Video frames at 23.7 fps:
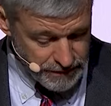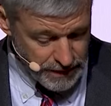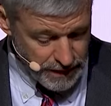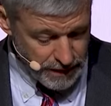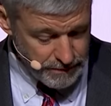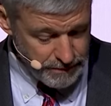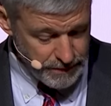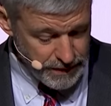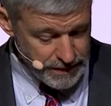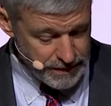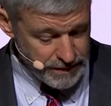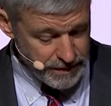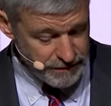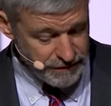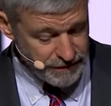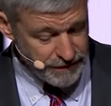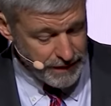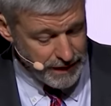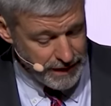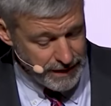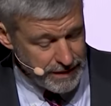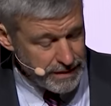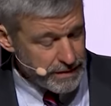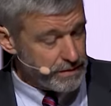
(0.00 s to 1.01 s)
not been
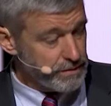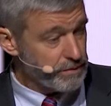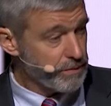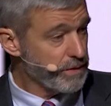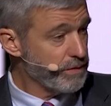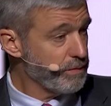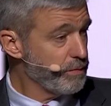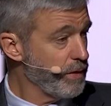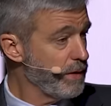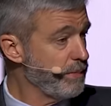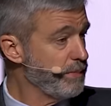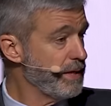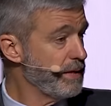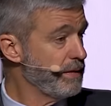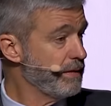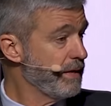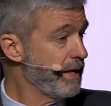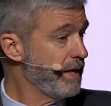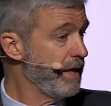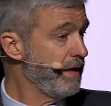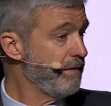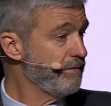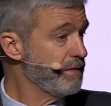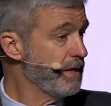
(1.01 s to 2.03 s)
defiled with women,
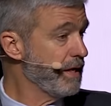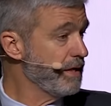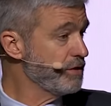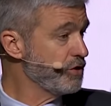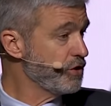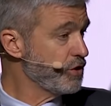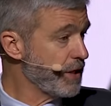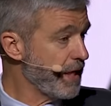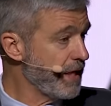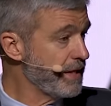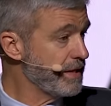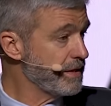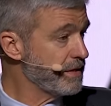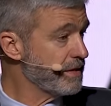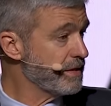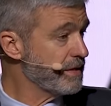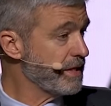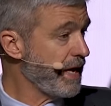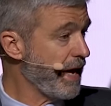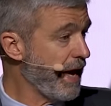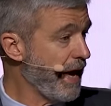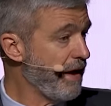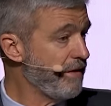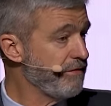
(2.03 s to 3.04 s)
they have not
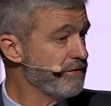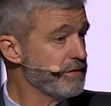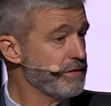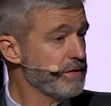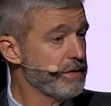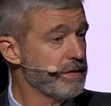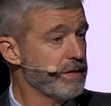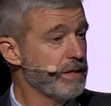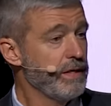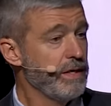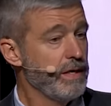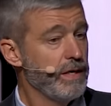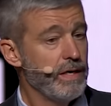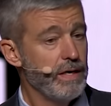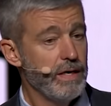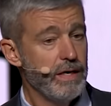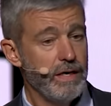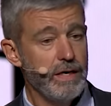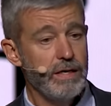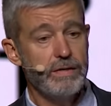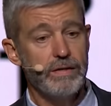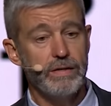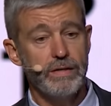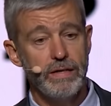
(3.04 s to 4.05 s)
chased after
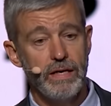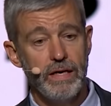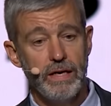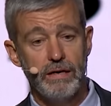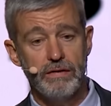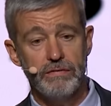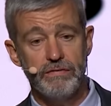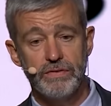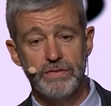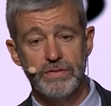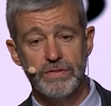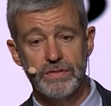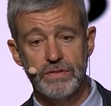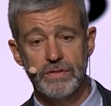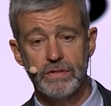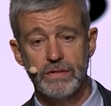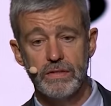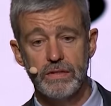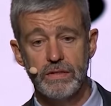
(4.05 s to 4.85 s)
other loves.